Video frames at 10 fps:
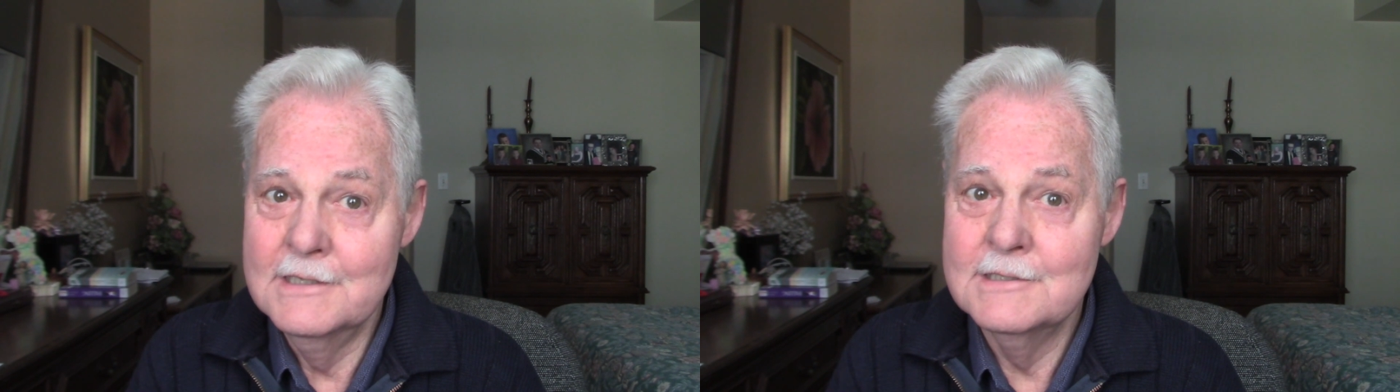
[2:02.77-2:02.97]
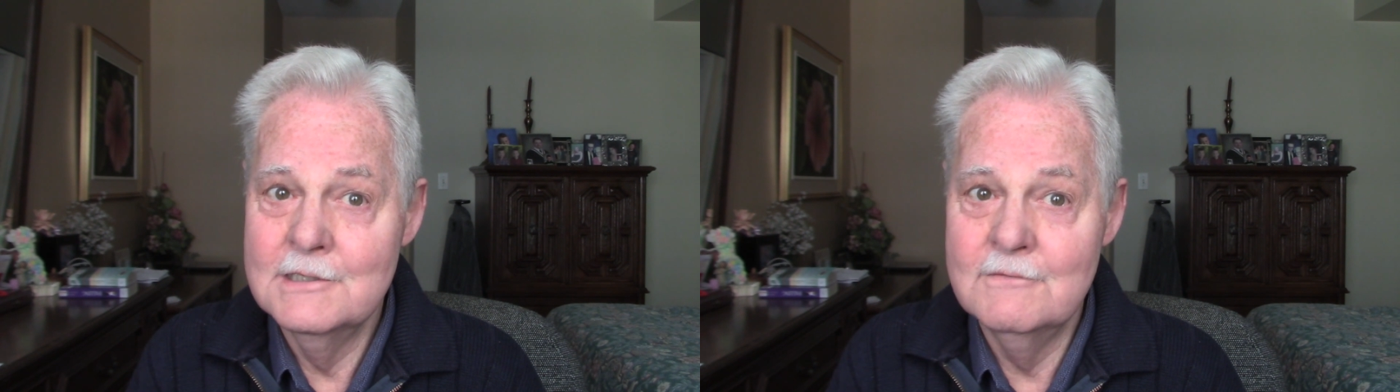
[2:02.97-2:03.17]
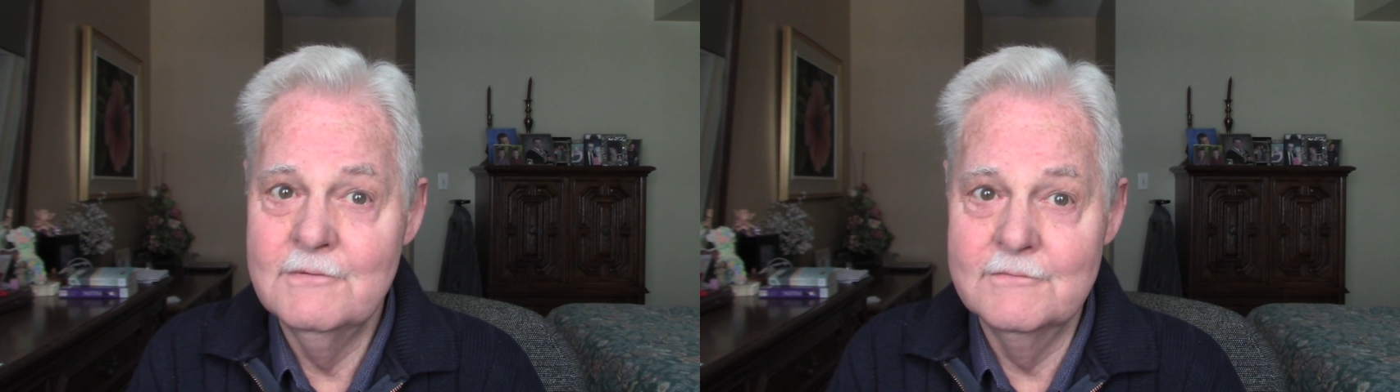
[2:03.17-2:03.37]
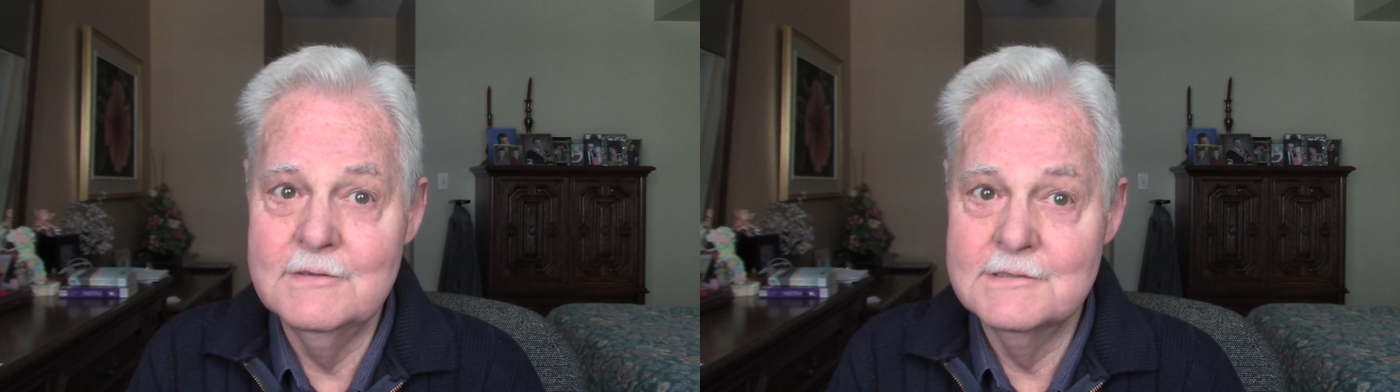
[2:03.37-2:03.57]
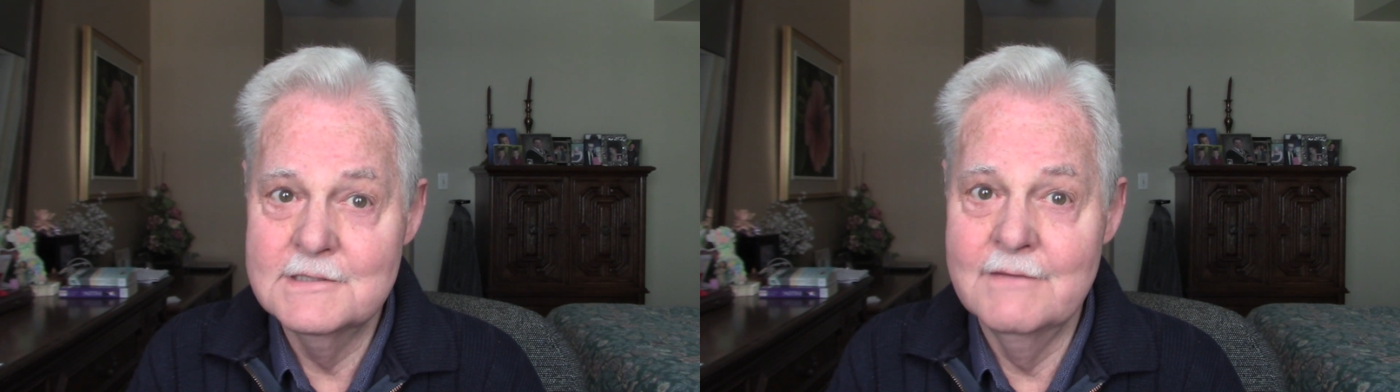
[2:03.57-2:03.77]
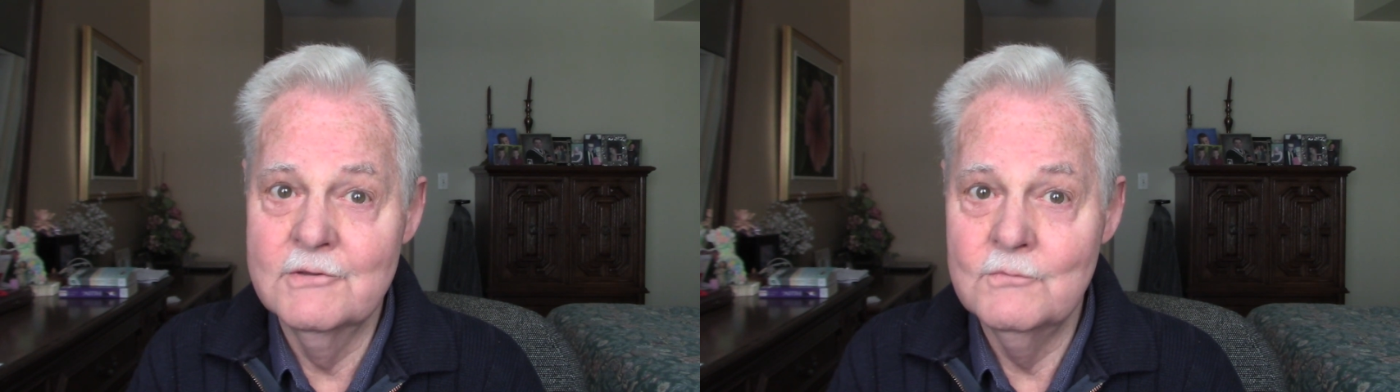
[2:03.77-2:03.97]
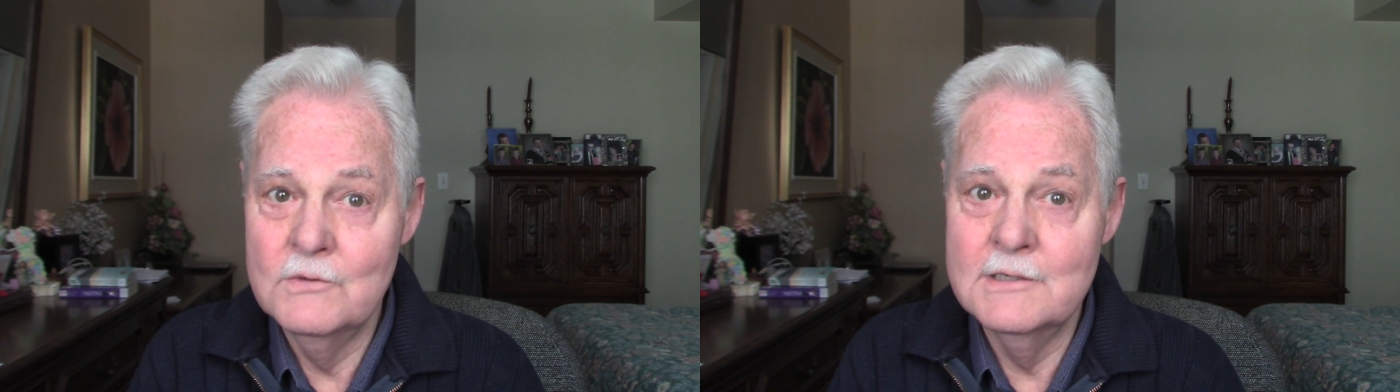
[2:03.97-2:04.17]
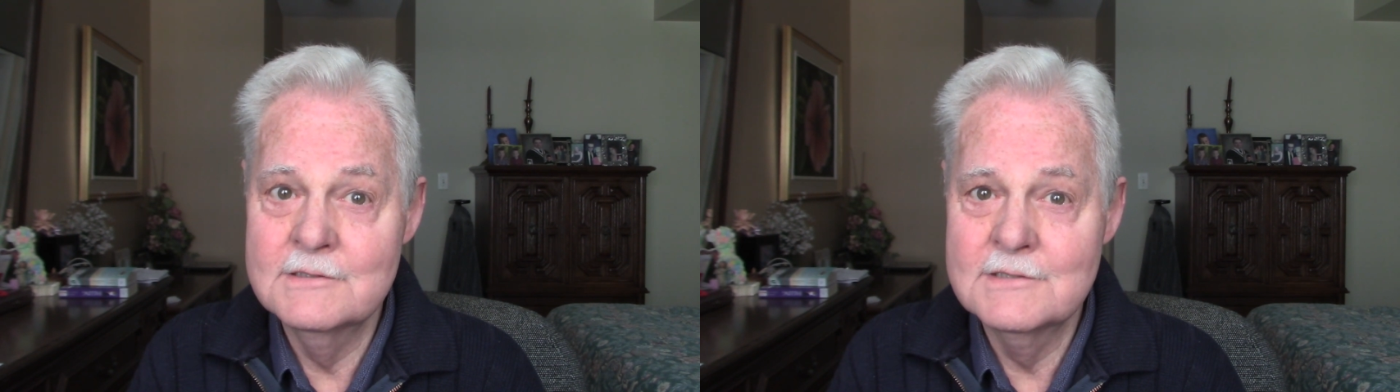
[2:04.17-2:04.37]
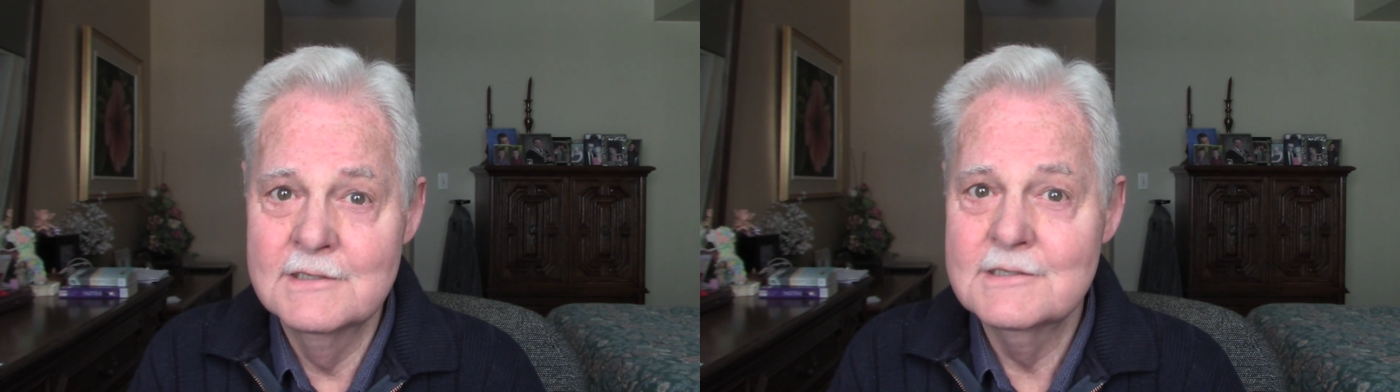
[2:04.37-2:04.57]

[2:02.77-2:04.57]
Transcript: 1957 was,